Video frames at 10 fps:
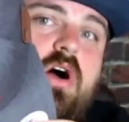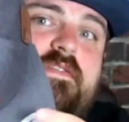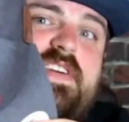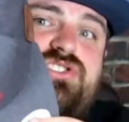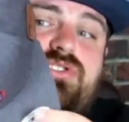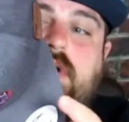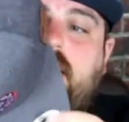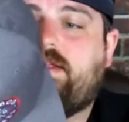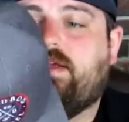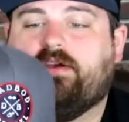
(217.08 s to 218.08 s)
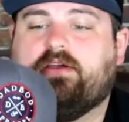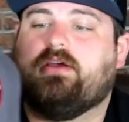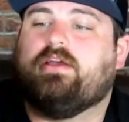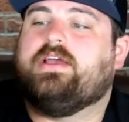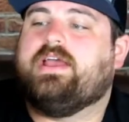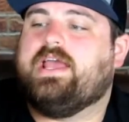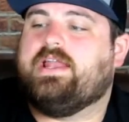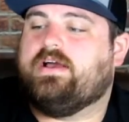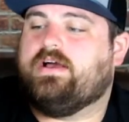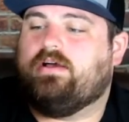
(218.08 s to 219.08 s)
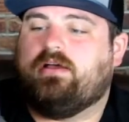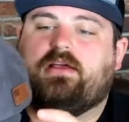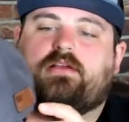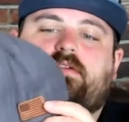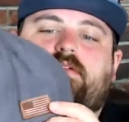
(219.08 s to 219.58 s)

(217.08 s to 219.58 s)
official right there, and